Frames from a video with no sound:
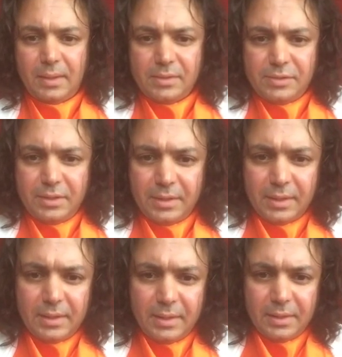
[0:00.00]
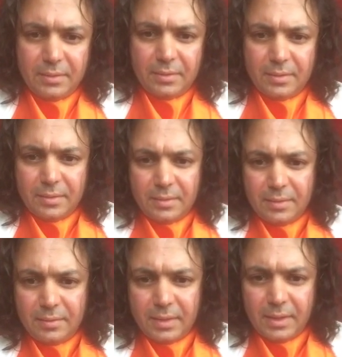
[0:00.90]
Gina Lynn
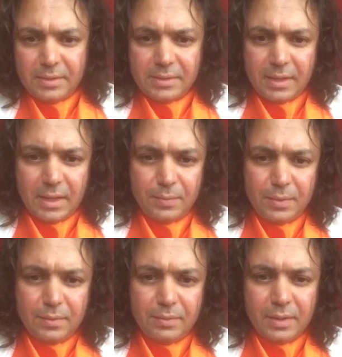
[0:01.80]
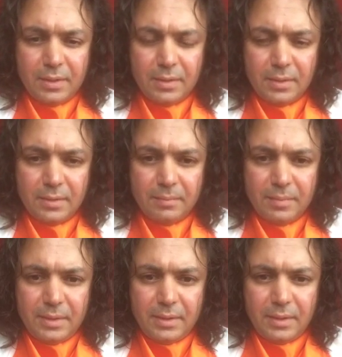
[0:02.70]
writes, can we really
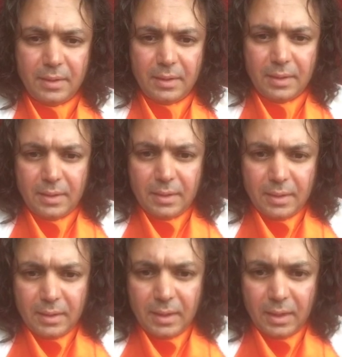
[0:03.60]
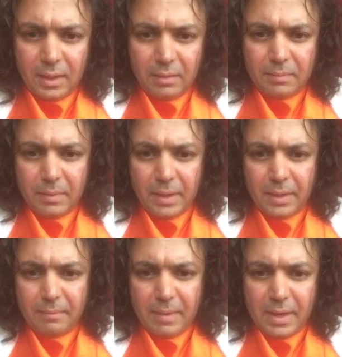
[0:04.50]
be harmed
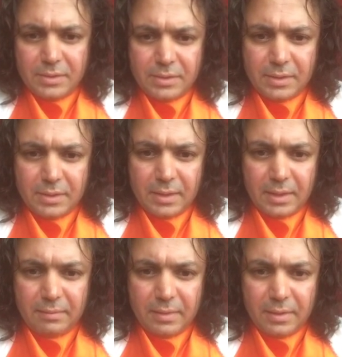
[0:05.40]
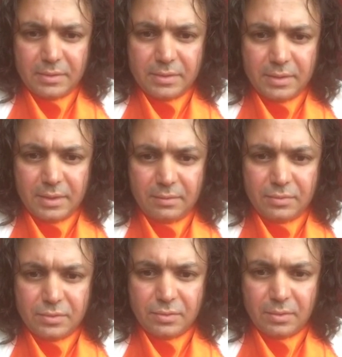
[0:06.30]
by magic, negative energy? If
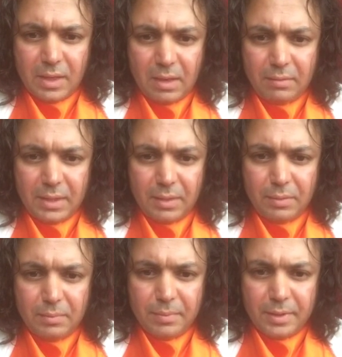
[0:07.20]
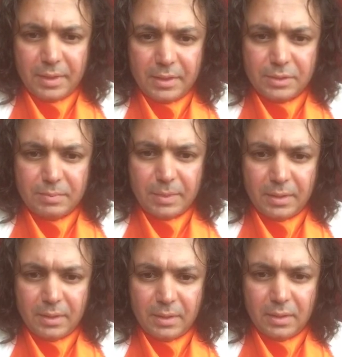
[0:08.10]
so, how can we break a
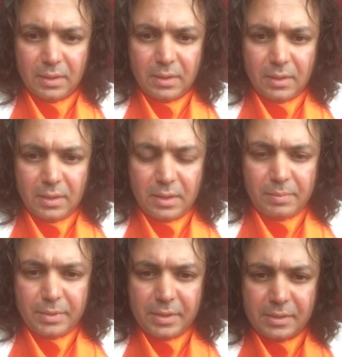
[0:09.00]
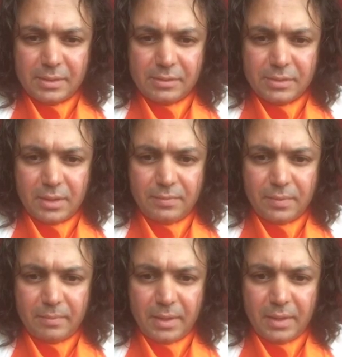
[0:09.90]
spell or protect ourselves
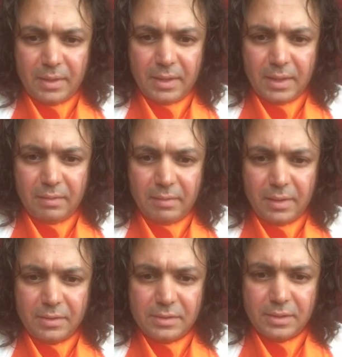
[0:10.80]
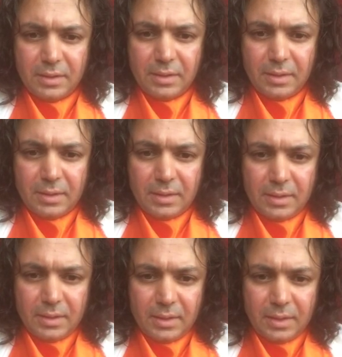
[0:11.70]
from any negative energy
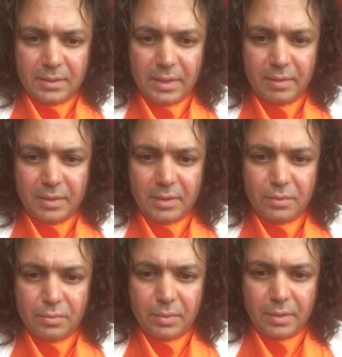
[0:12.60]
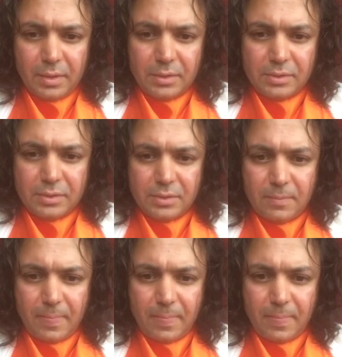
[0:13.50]
directed toward us?